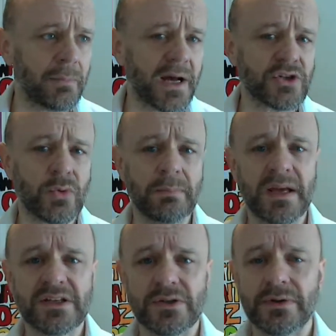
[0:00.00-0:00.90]
much we
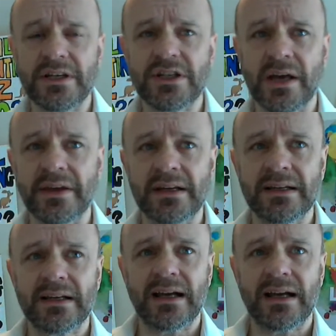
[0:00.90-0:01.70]
meant to each other.